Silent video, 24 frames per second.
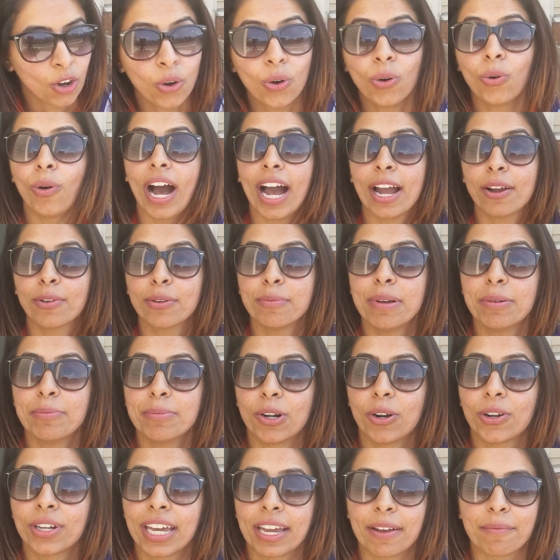Oh, I
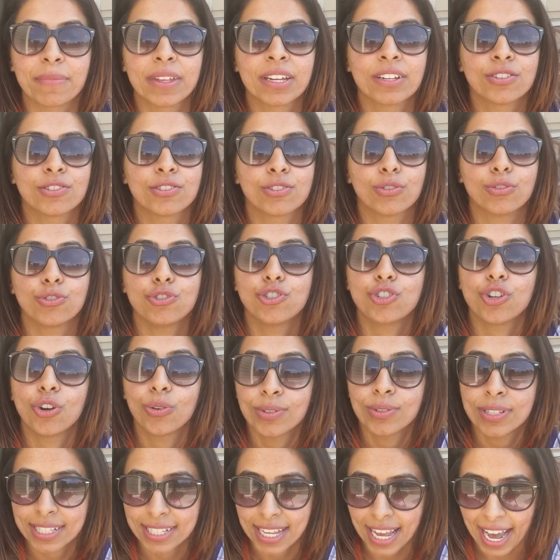remember. Okay, so
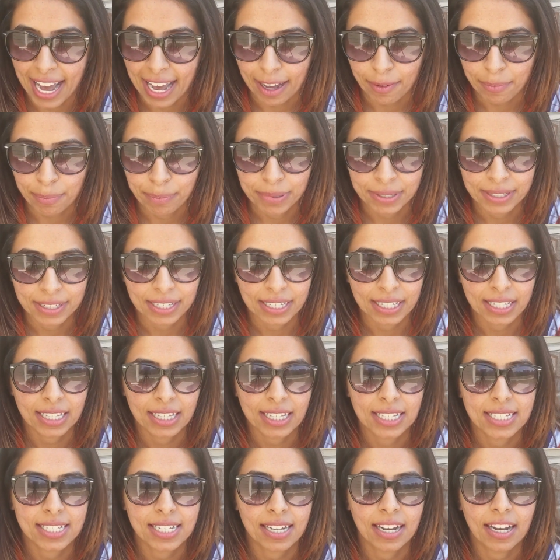Jones Gap
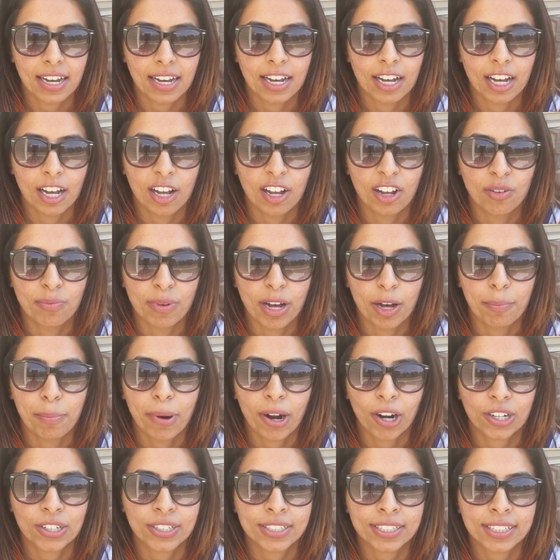is a
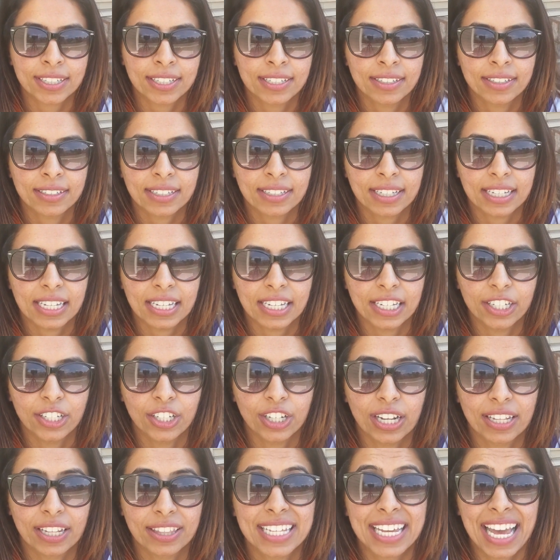park in
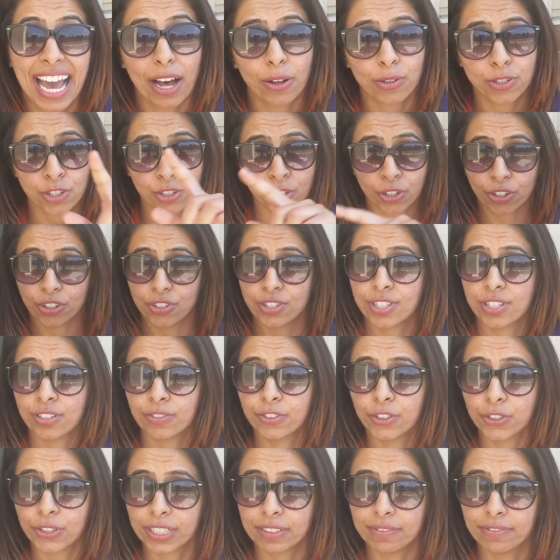the outskirts
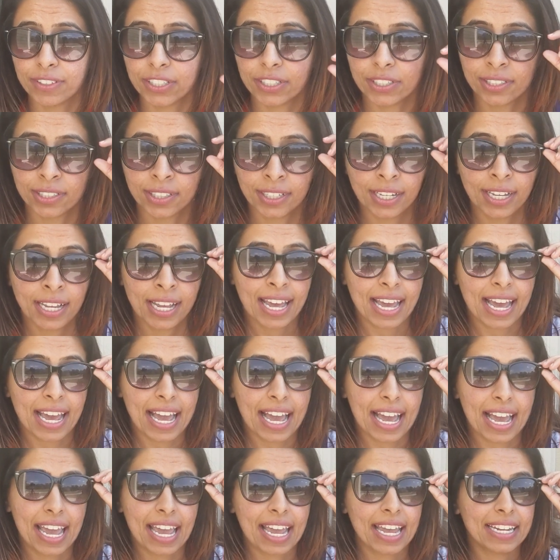of Greenville,
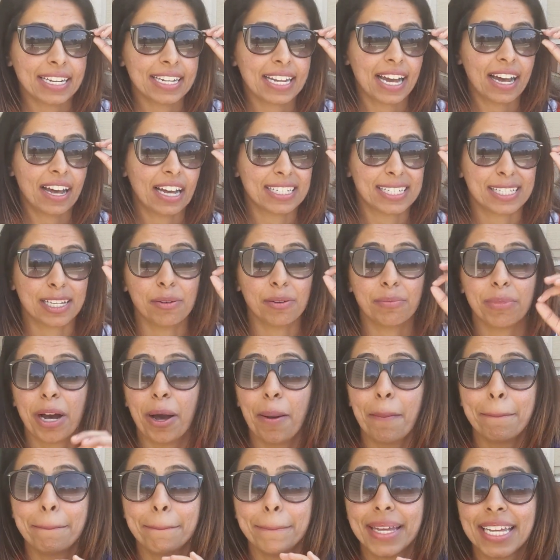and some
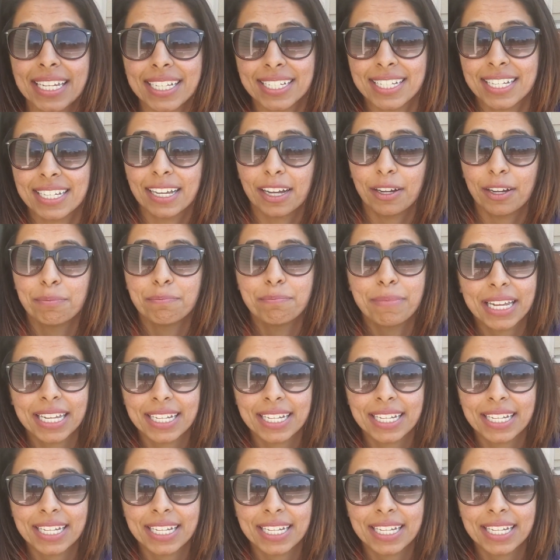amazing